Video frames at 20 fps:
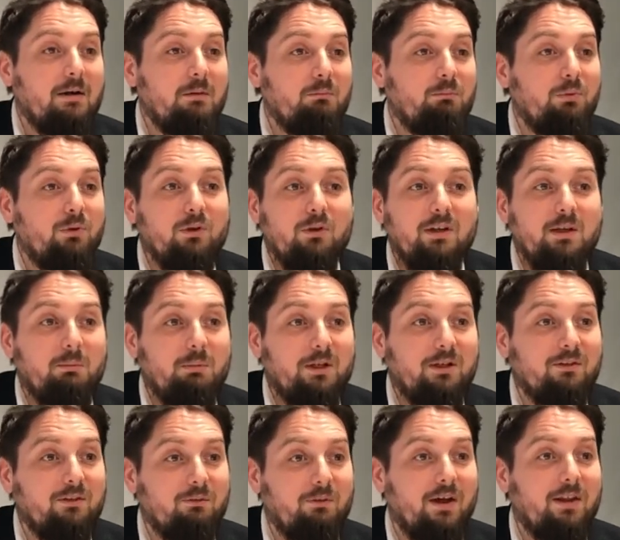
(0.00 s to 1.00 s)
purely
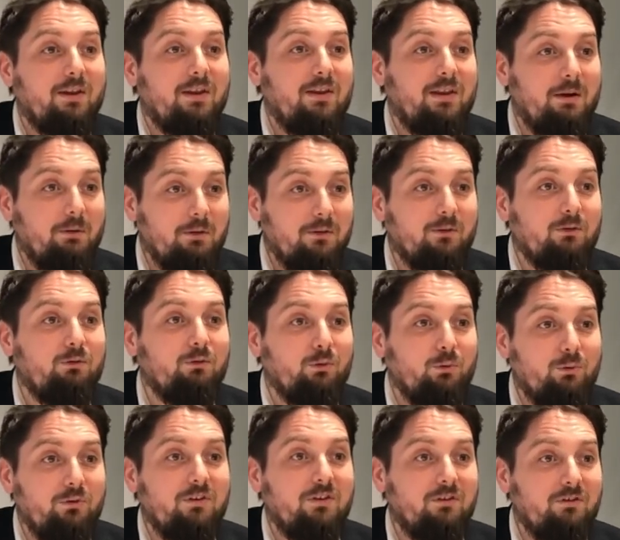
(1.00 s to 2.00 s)
because of the fact that there is a
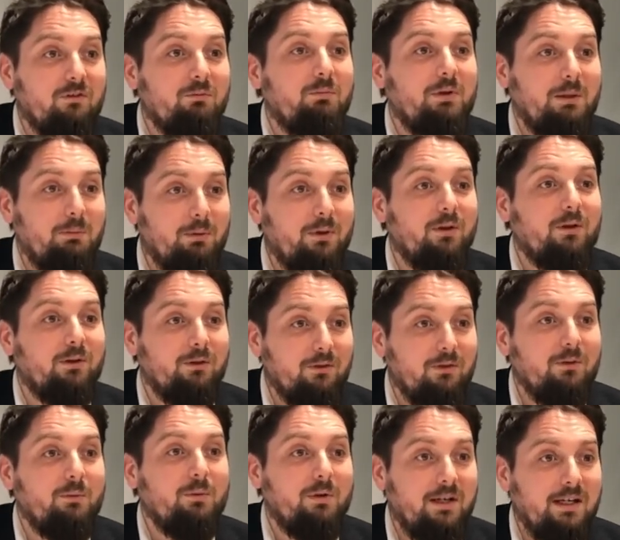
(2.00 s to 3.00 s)
shortage of people that can
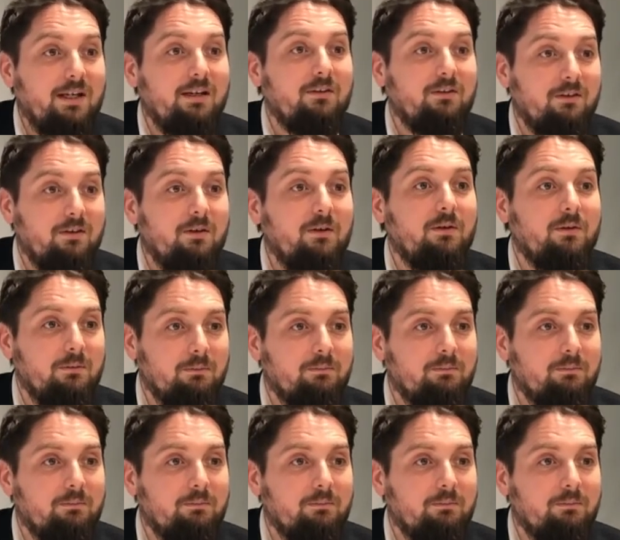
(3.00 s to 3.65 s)
do what he can do.